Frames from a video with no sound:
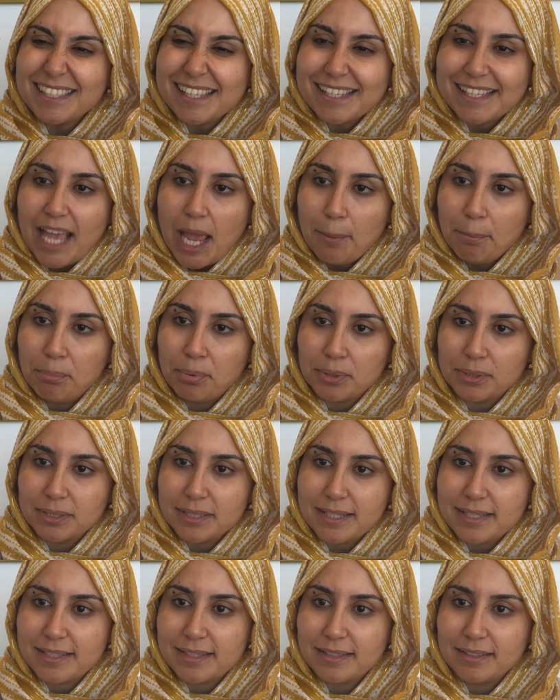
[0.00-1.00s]

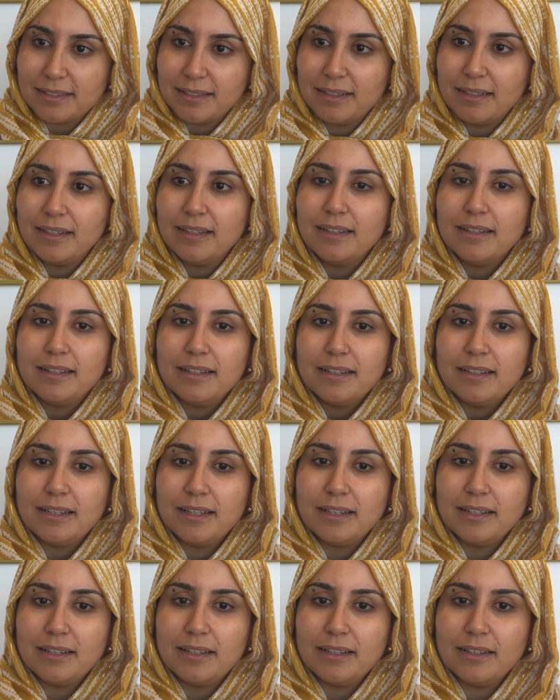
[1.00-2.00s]
samples,
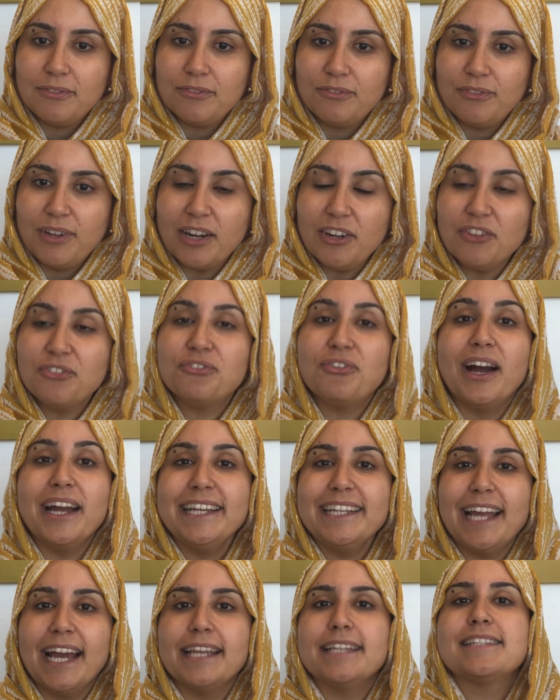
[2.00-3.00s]
very
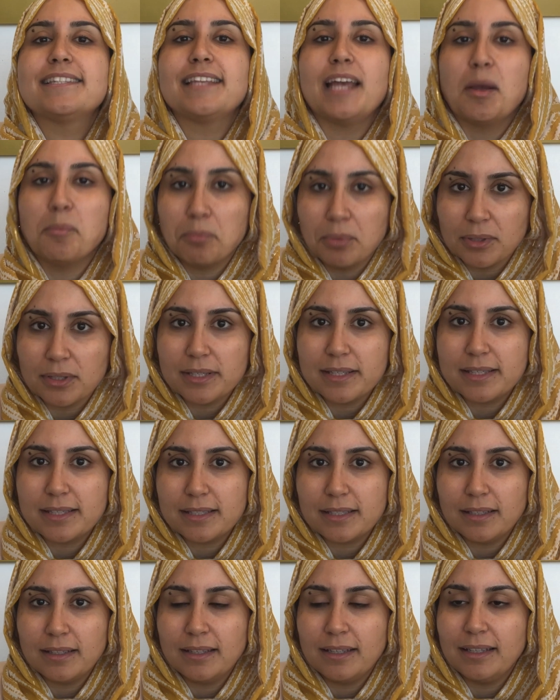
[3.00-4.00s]
finite
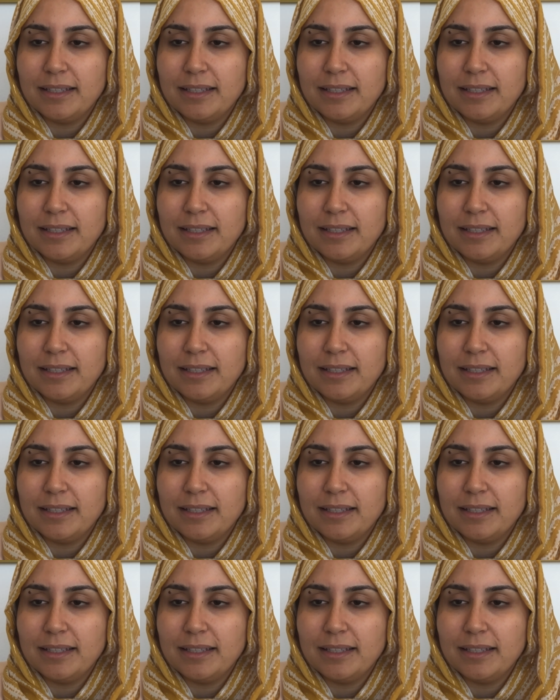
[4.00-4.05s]
samples,